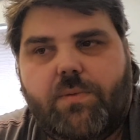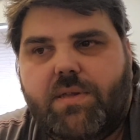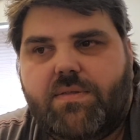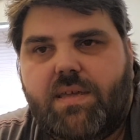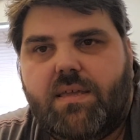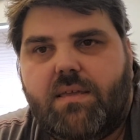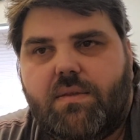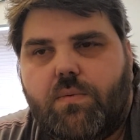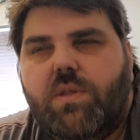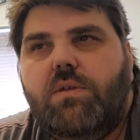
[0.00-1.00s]
When you think
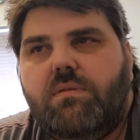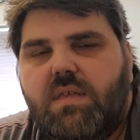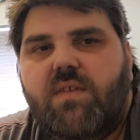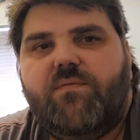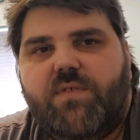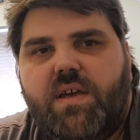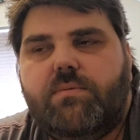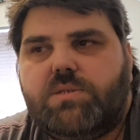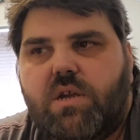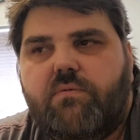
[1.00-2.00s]

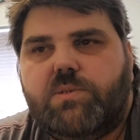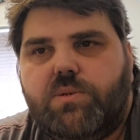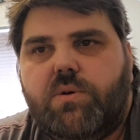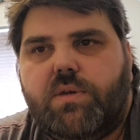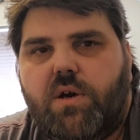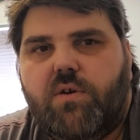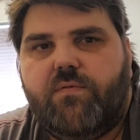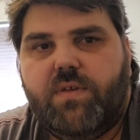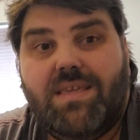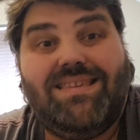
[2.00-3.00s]
5-star resort golf,